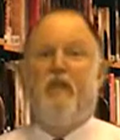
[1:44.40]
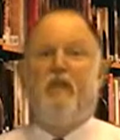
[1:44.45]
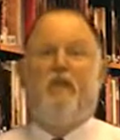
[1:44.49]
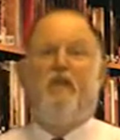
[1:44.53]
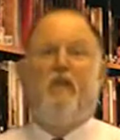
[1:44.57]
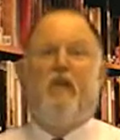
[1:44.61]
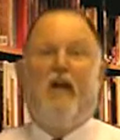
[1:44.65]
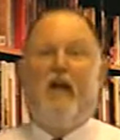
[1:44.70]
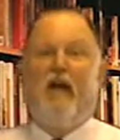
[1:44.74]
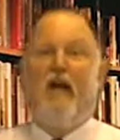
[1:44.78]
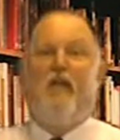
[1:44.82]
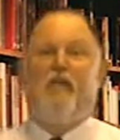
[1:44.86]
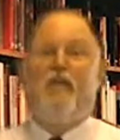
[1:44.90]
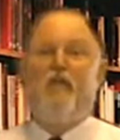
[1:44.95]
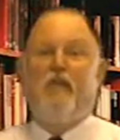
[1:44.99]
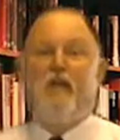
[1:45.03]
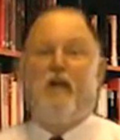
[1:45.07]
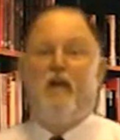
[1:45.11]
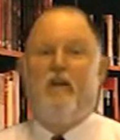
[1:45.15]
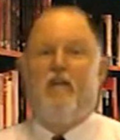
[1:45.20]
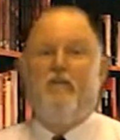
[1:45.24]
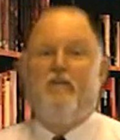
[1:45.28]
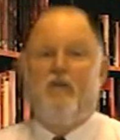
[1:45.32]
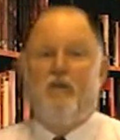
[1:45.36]
that's
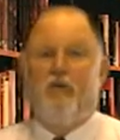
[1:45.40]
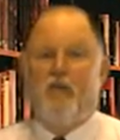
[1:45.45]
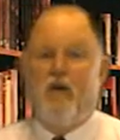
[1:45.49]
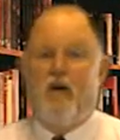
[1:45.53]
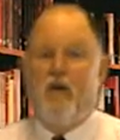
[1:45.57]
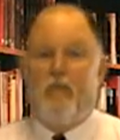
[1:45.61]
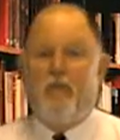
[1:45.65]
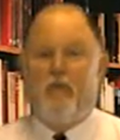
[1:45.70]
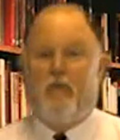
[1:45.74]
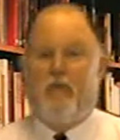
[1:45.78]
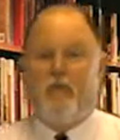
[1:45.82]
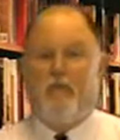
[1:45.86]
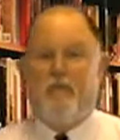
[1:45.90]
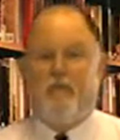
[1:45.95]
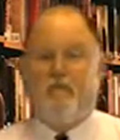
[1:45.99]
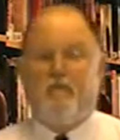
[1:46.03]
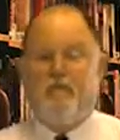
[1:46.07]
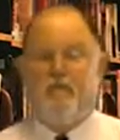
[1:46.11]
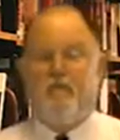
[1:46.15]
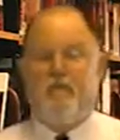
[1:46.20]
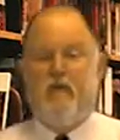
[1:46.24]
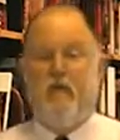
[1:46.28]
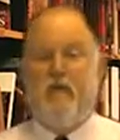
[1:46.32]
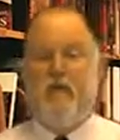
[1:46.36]
outside of your company,
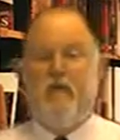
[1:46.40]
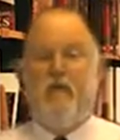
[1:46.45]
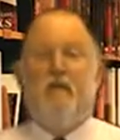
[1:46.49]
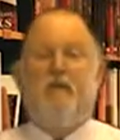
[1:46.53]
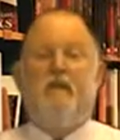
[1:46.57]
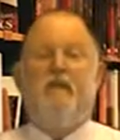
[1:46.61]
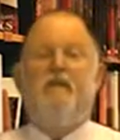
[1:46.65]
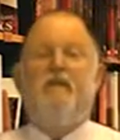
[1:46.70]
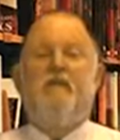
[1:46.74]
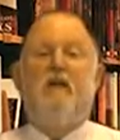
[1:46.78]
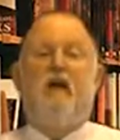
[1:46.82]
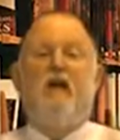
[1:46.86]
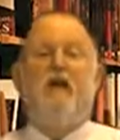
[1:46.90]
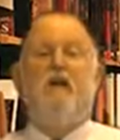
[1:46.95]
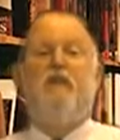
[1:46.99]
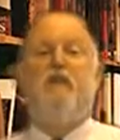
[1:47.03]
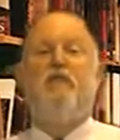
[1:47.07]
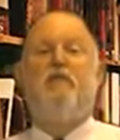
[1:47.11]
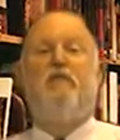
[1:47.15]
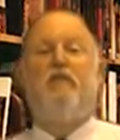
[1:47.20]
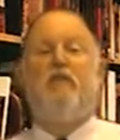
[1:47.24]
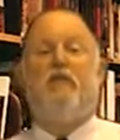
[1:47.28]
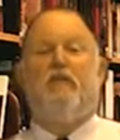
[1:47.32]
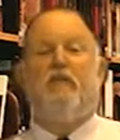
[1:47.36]
the entire
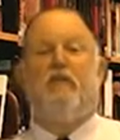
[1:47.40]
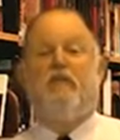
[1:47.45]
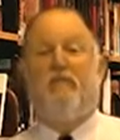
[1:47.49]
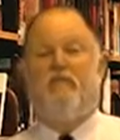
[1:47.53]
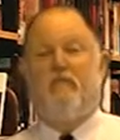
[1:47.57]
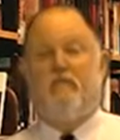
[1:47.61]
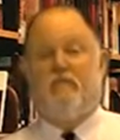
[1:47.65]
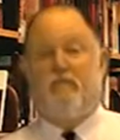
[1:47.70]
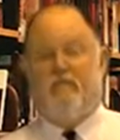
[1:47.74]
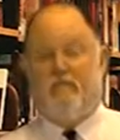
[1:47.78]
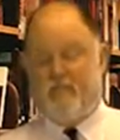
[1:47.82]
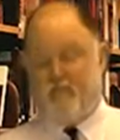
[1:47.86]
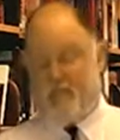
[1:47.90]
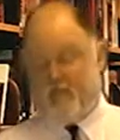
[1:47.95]
universe.